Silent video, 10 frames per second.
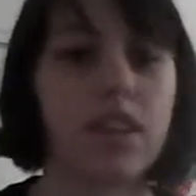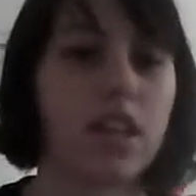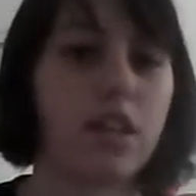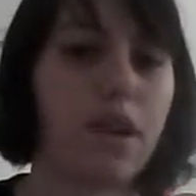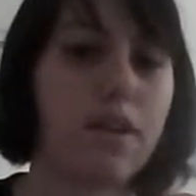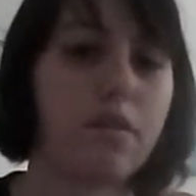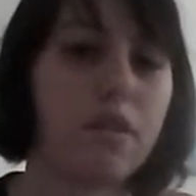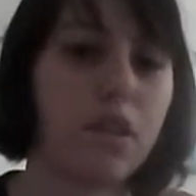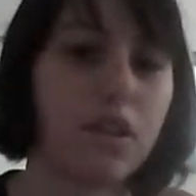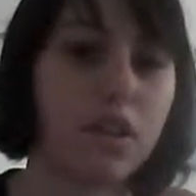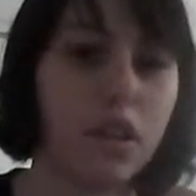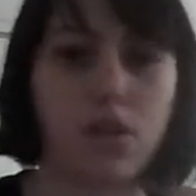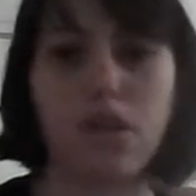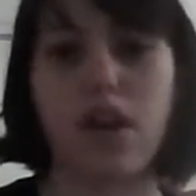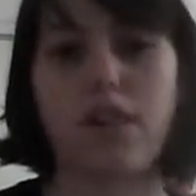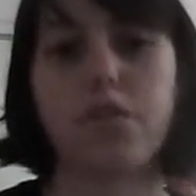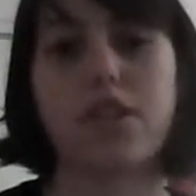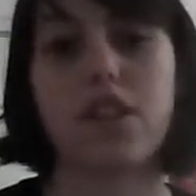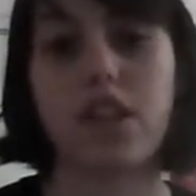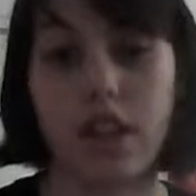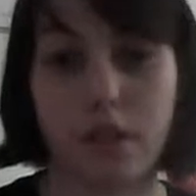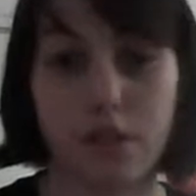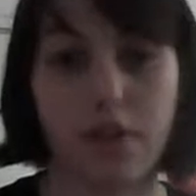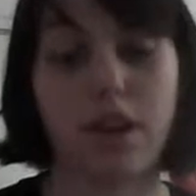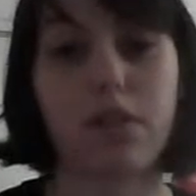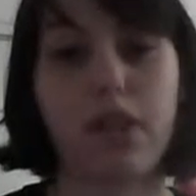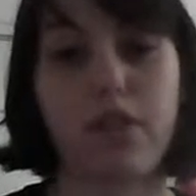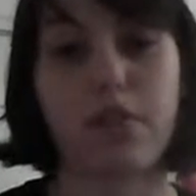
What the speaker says: and then you have the local governments, and then you have the federal